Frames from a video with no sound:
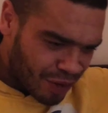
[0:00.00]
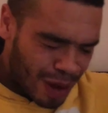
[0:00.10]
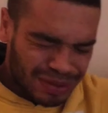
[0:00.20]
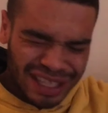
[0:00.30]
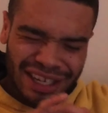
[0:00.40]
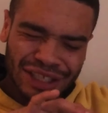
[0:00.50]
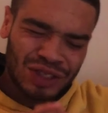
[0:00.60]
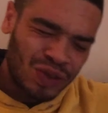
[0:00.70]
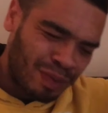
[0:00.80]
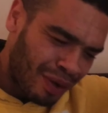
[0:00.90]
All I'm seeing is
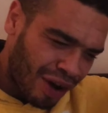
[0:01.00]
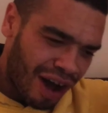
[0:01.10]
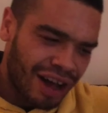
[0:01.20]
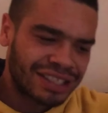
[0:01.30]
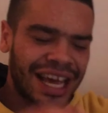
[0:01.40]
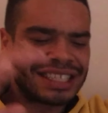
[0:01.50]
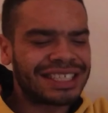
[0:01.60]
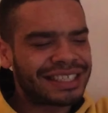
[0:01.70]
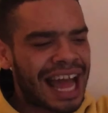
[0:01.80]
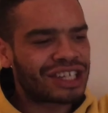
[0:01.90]
supercars and
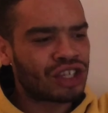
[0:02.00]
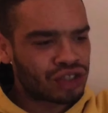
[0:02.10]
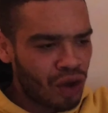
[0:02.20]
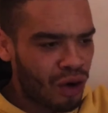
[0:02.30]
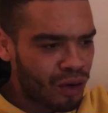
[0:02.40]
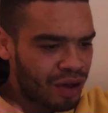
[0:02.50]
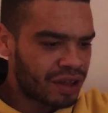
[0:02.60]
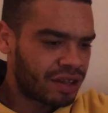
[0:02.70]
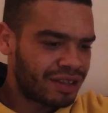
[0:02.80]
stacks of dough.